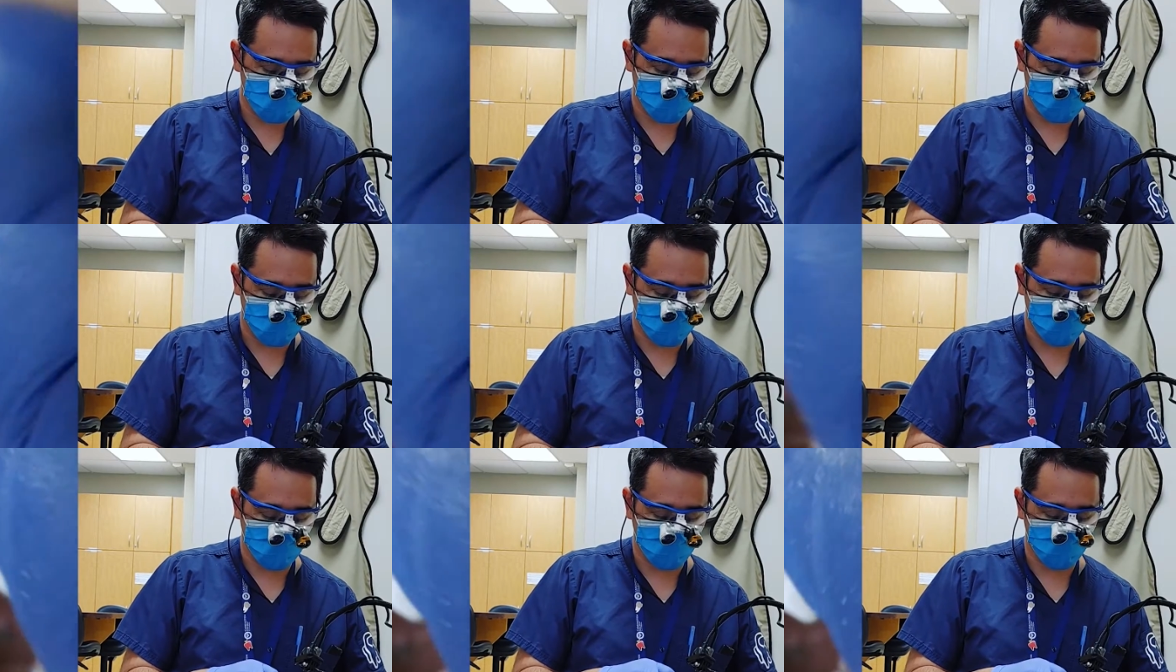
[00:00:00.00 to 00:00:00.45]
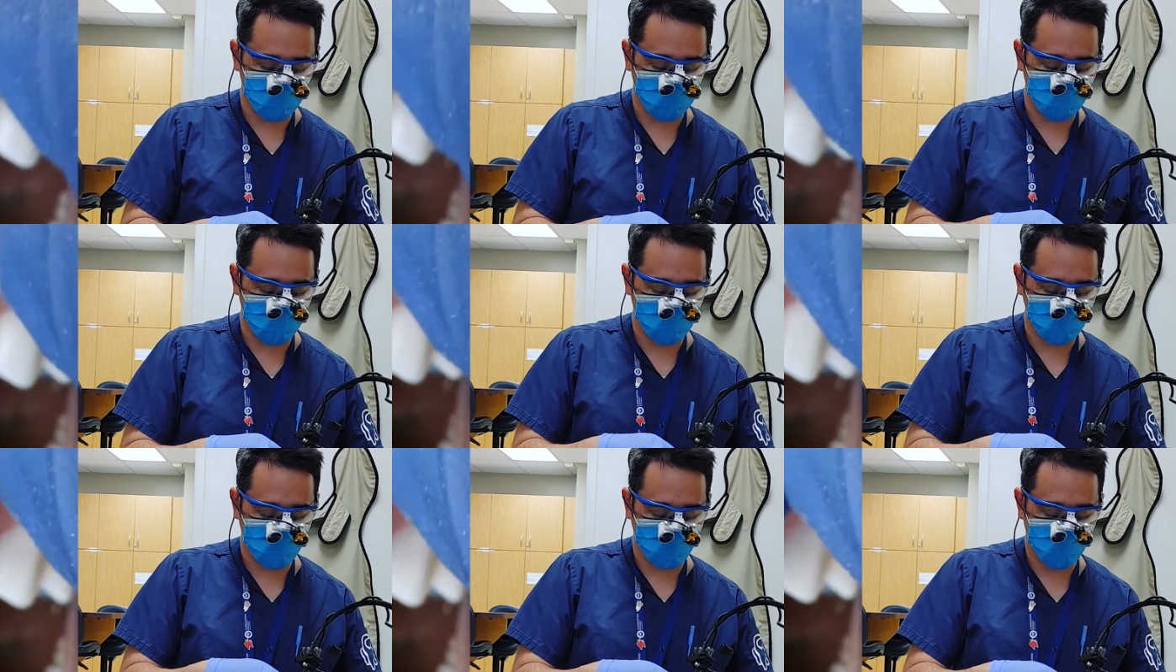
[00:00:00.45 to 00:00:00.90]
I'm going to go
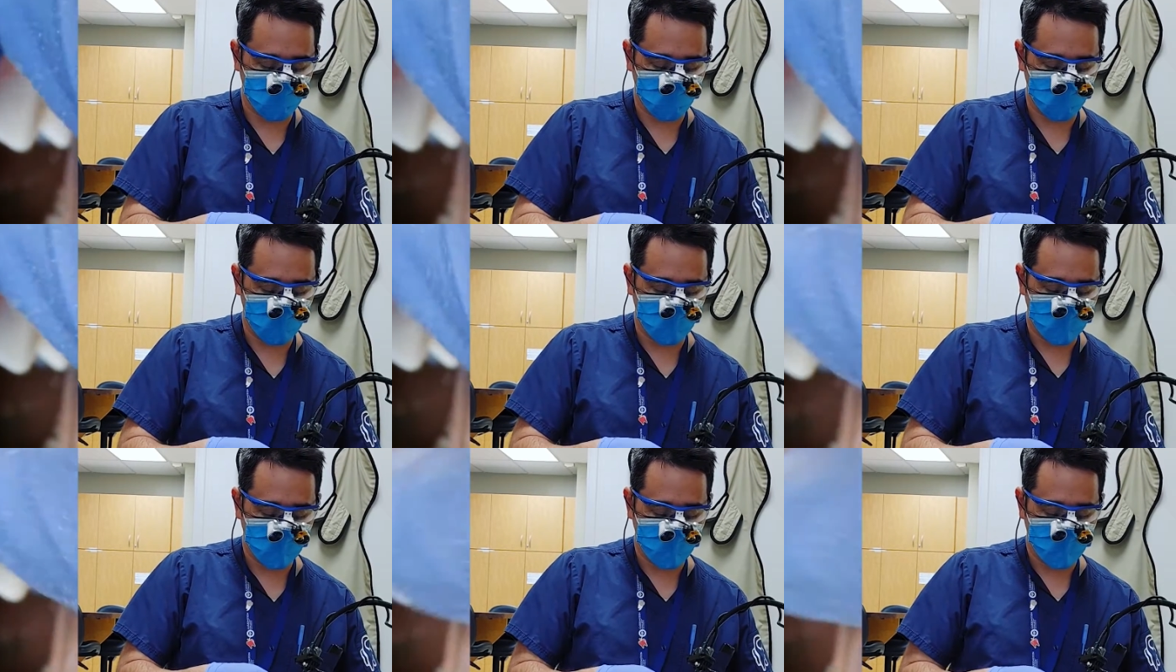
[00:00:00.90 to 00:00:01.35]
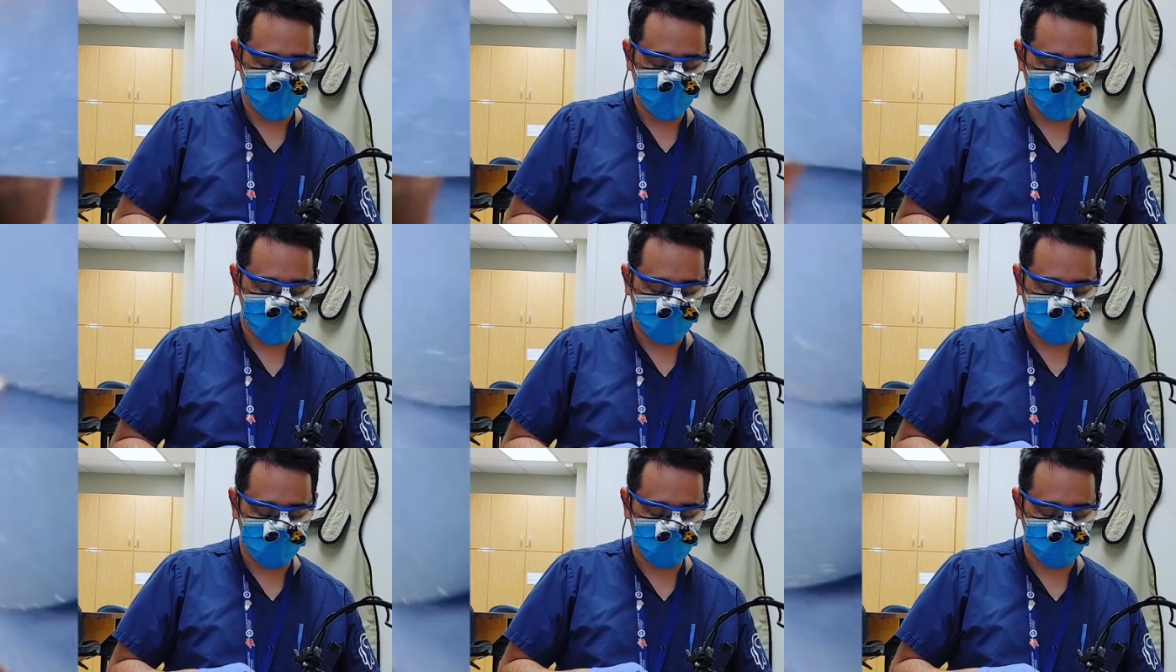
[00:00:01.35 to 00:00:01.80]
put a
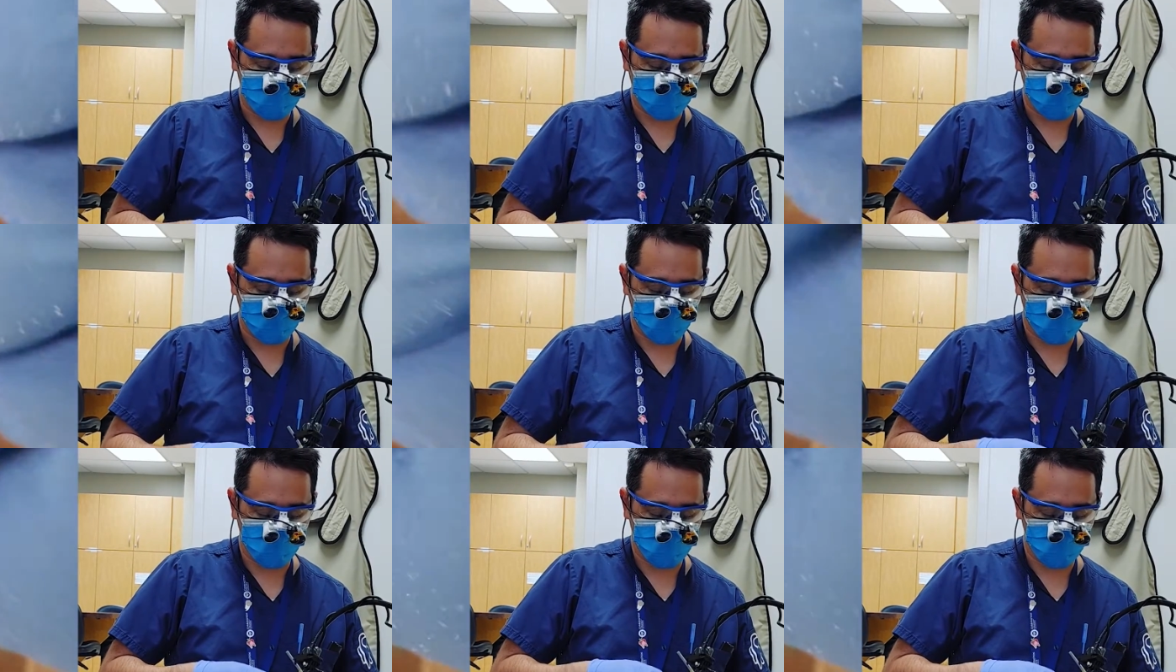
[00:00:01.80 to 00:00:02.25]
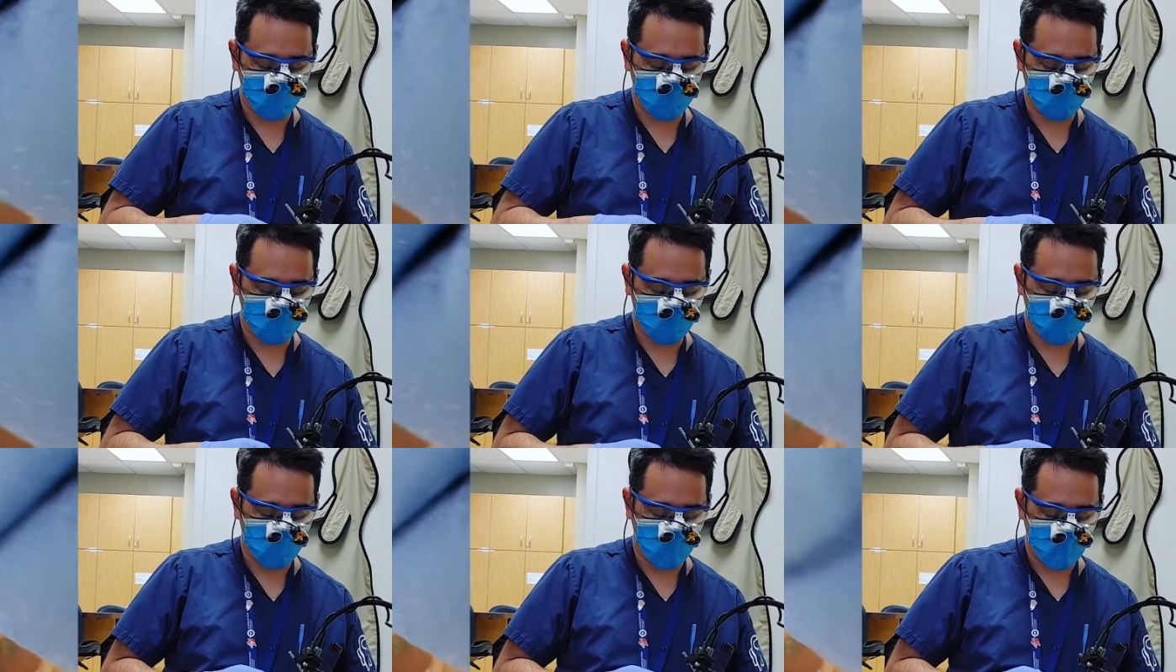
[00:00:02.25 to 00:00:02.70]
piece of cotton roll